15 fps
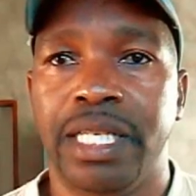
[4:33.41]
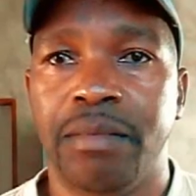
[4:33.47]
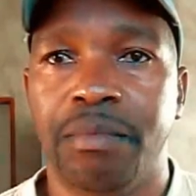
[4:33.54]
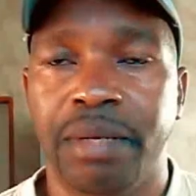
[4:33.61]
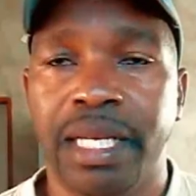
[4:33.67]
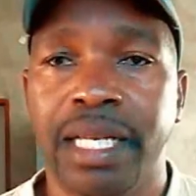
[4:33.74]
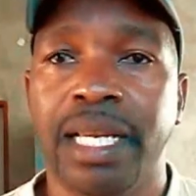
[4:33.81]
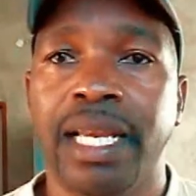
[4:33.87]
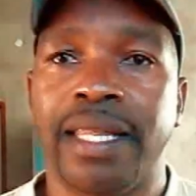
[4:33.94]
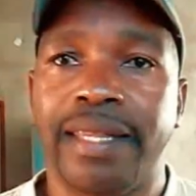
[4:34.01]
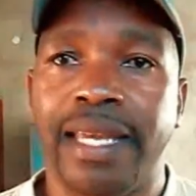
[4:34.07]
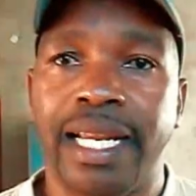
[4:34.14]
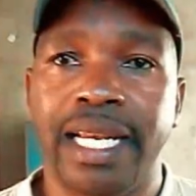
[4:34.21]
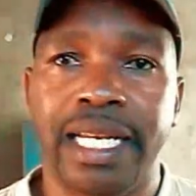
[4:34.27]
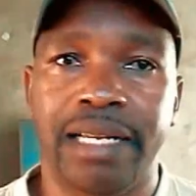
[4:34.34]
being, they
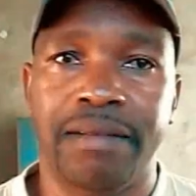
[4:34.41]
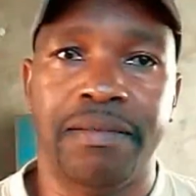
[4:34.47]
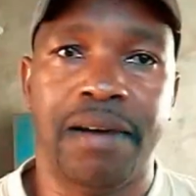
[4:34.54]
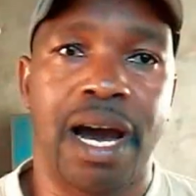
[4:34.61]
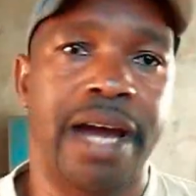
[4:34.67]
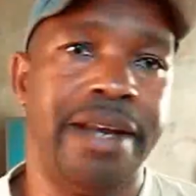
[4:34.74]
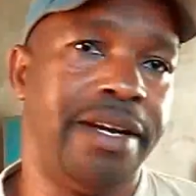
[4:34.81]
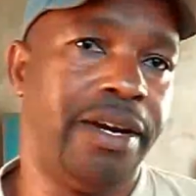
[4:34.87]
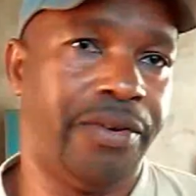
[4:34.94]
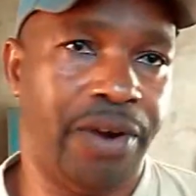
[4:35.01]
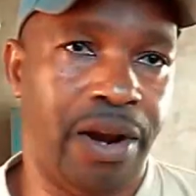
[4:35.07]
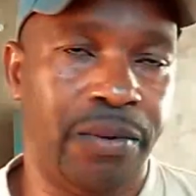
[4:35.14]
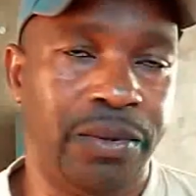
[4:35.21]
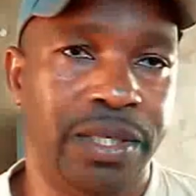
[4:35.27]
live underground.